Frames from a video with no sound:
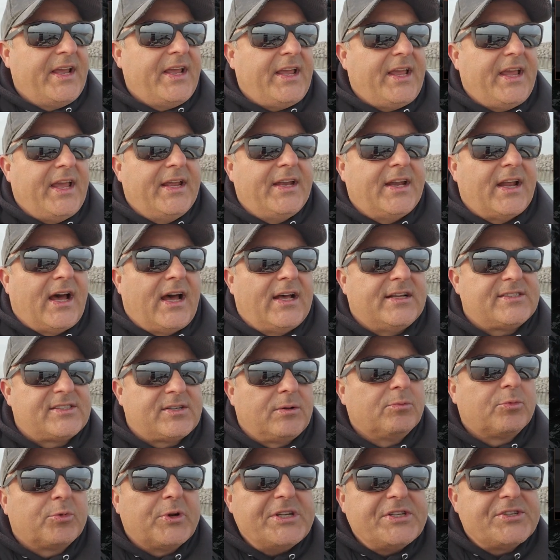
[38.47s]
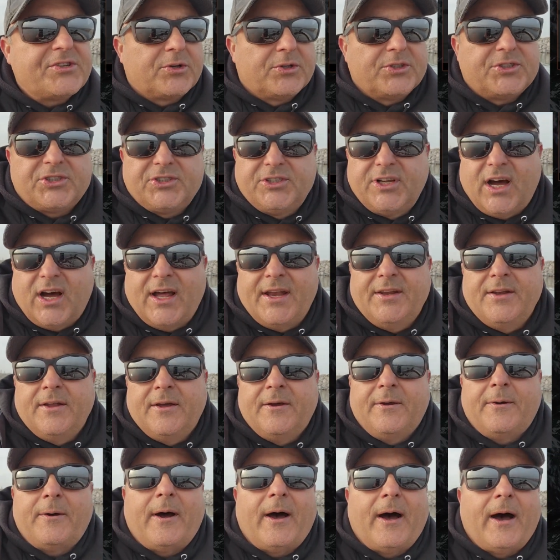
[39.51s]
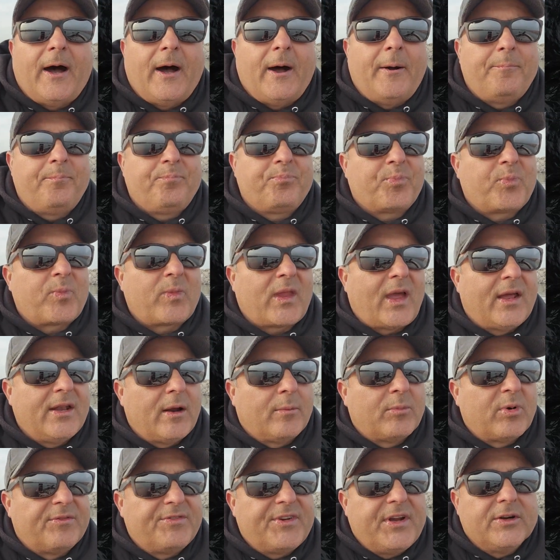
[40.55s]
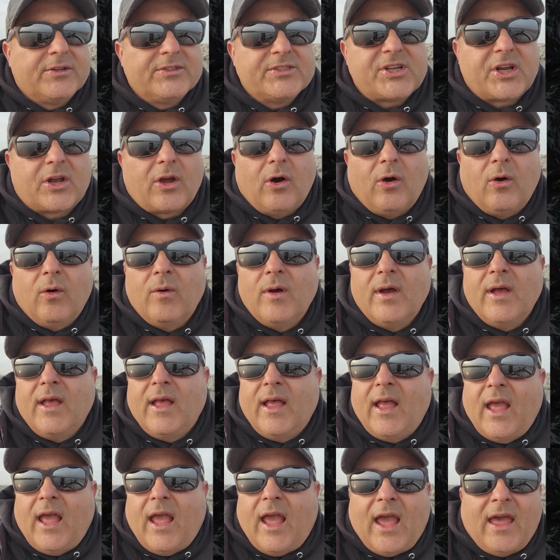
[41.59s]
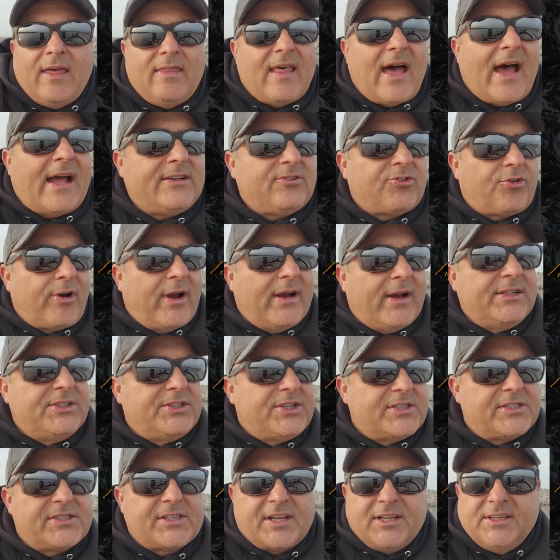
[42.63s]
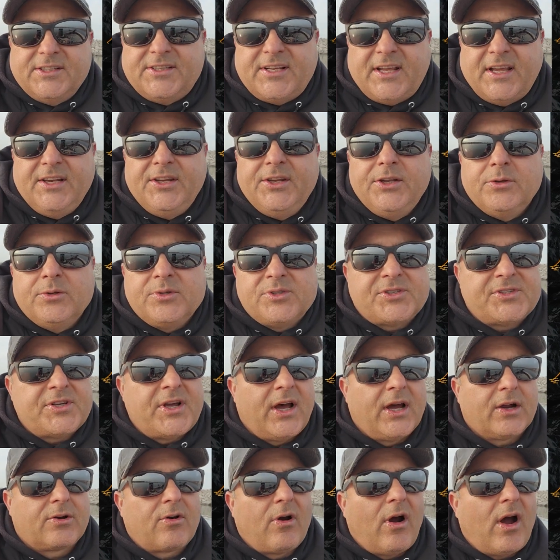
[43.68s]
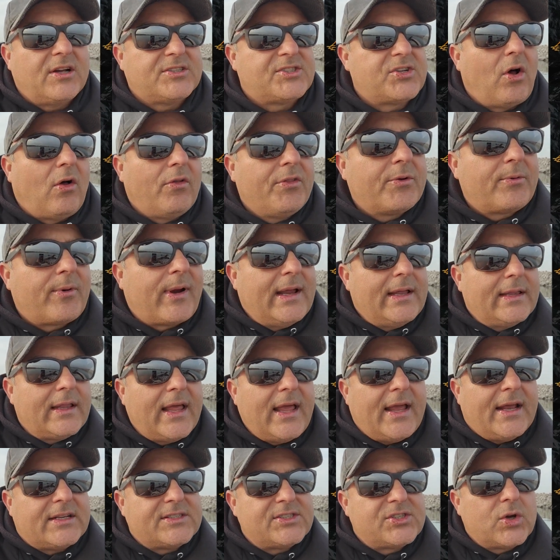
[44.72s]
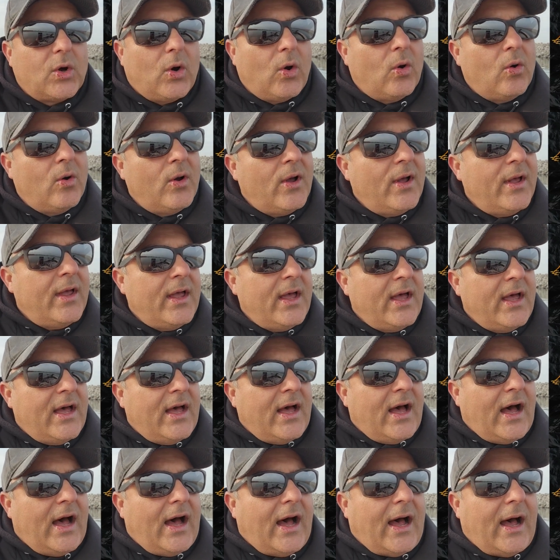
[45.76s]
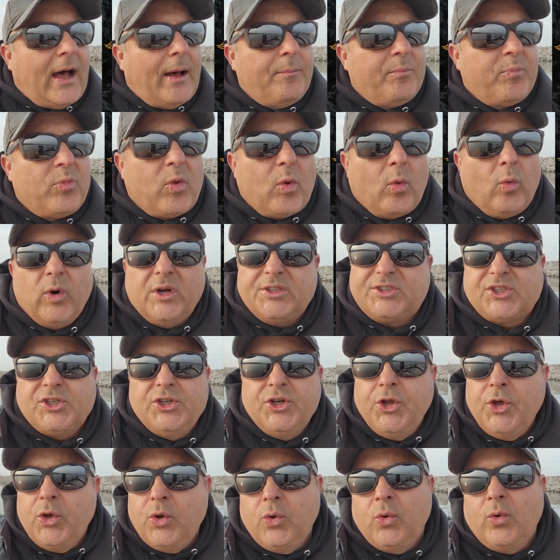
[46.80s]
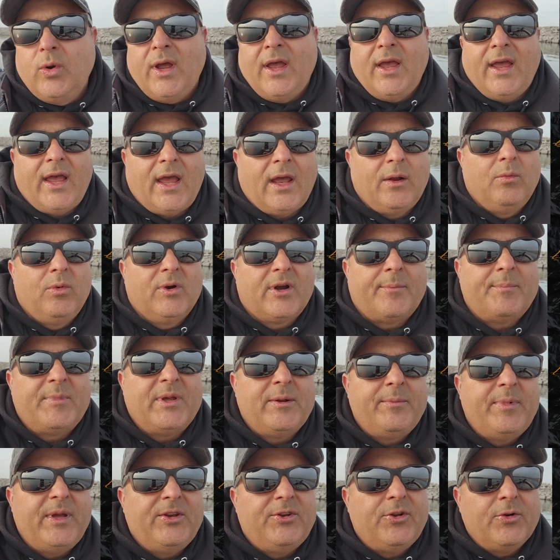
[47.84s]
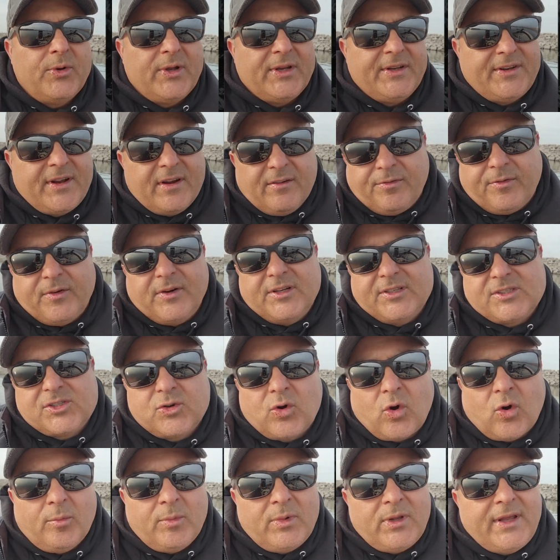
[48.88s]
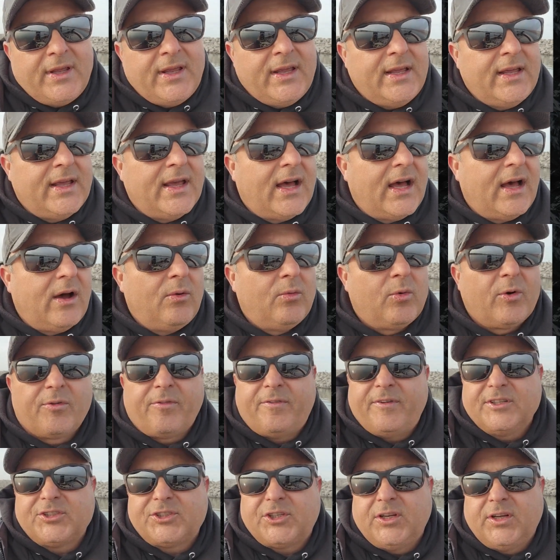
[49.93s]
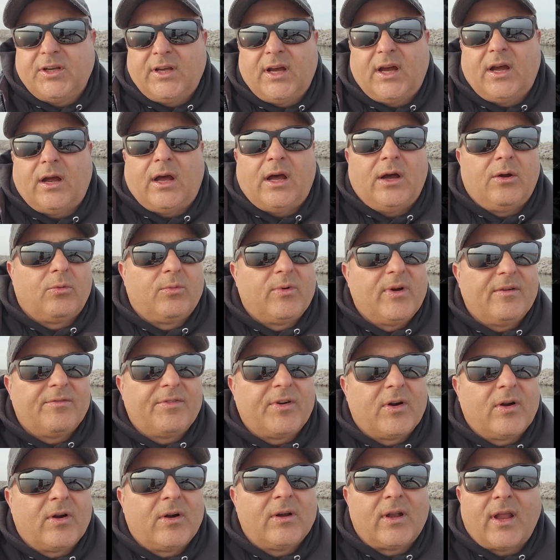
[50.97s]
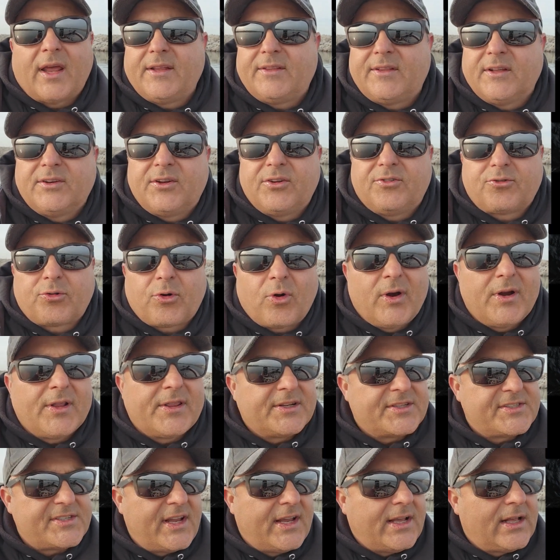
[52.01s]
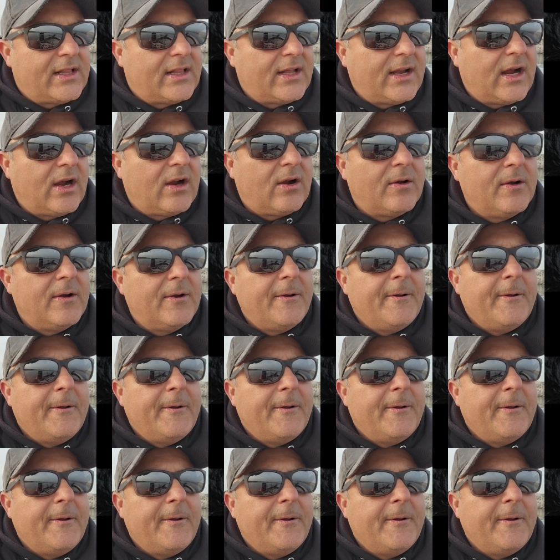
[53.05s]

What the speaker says: in some research done a number of years ago, and that trend just continues across all the Great Lakes. So what's new and what I'm going to be doing different is normally we're fishing a river like the Detroit or the St. Clair